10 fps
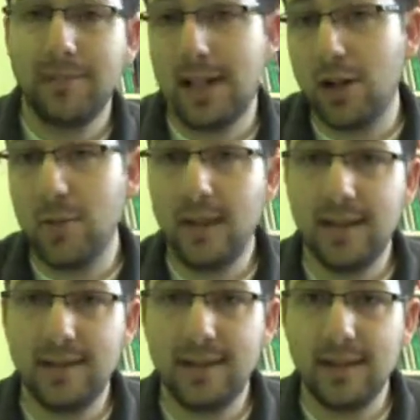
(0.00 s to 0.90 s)
it could be
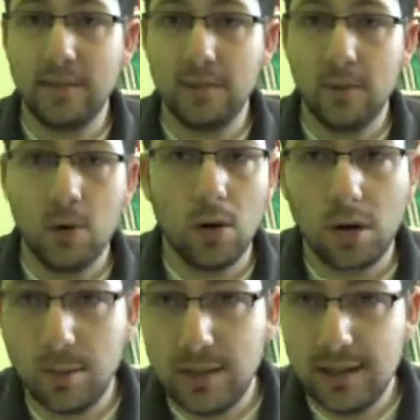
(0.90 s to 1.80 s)
heads again, or
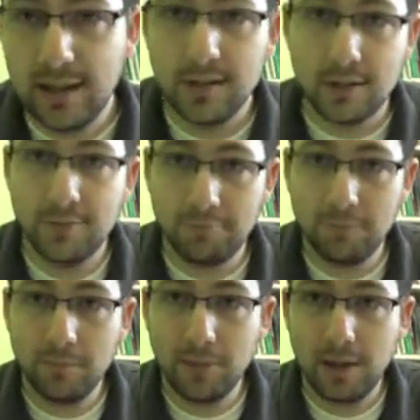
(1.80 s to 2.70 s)
it could be tails.
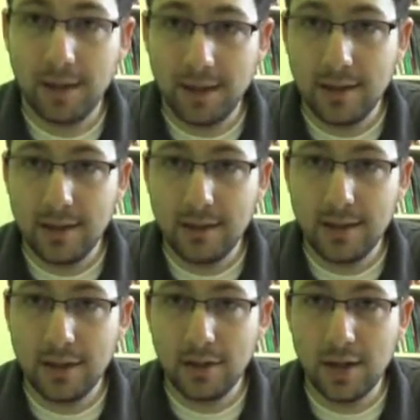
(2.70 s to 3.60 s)
It's
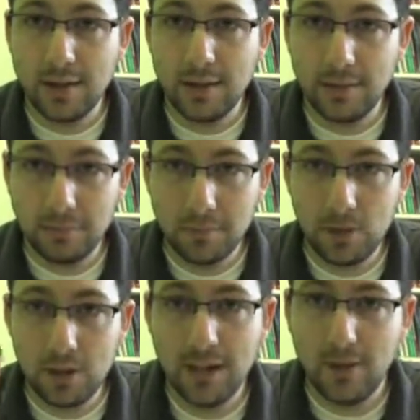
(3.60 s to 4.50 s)
another heads.
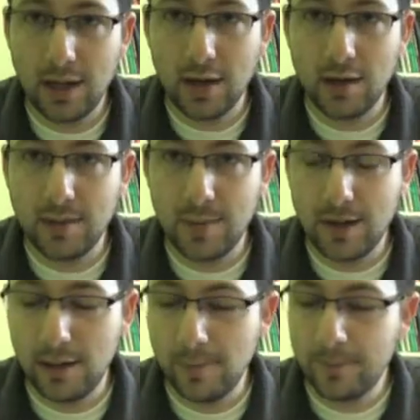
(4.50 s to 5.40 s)
We should definitely hang on to this
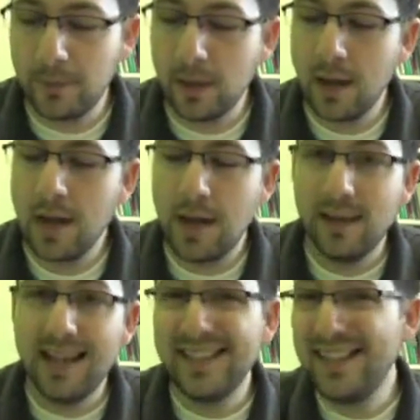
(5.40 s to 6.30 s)
penny.
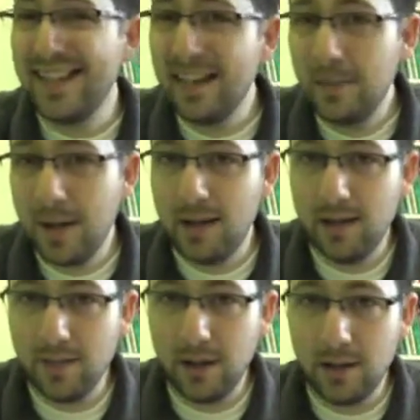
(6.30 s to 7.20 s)
That's an
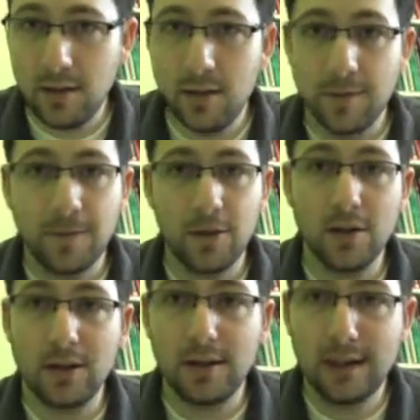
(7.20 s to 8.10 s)
independent event. The
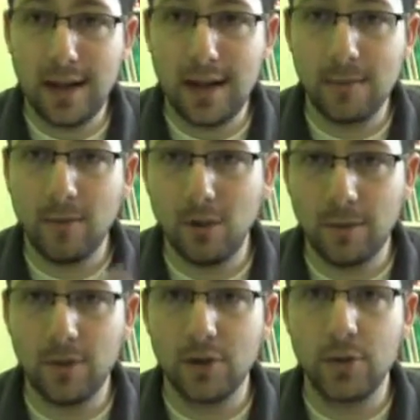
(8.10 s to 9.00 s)
first time, or
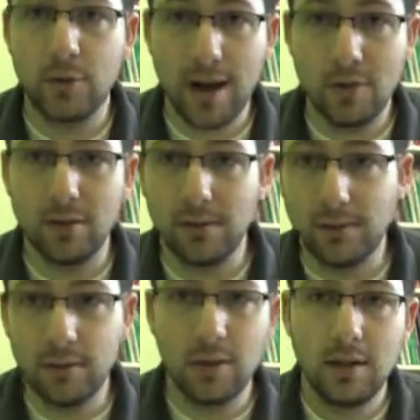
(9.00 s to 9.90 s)
the first round
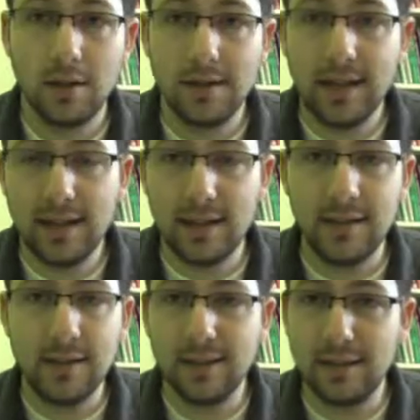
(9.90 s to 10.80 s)
of data
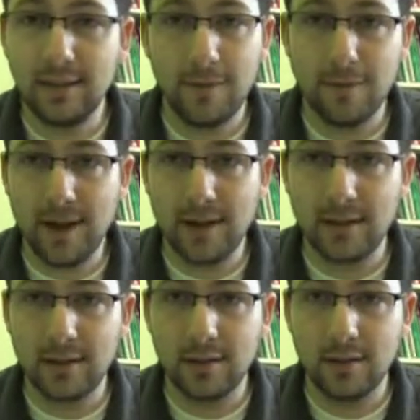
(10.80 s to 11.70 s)
doesn't
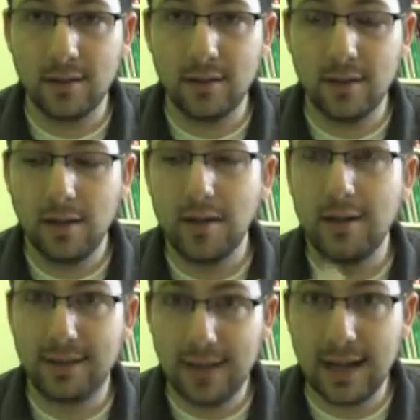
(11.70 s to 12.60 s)
affect
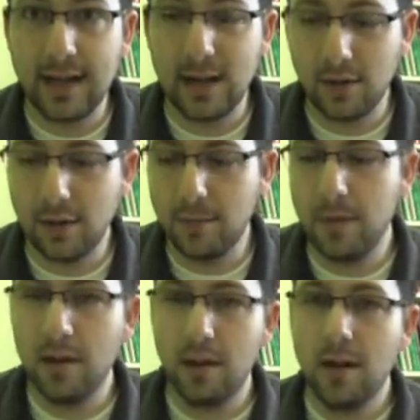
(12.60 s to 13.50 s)
the second outcome.
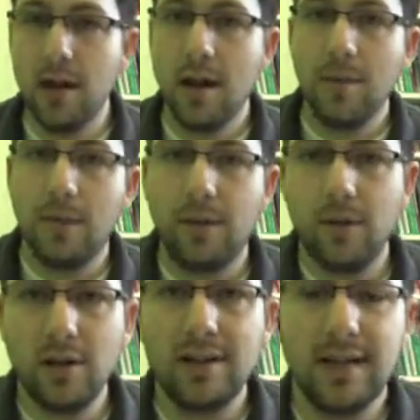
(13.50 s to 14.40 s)
But if
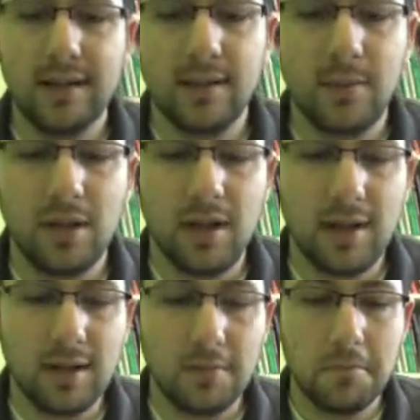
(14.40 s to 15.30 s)
we were to take something
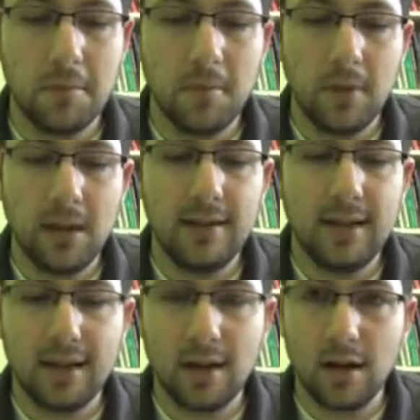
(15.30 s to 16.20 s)
like a
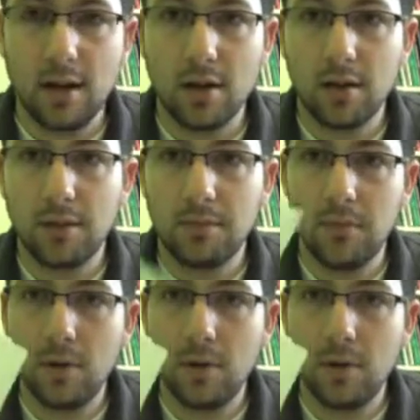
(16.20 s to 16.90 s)
deck of cards,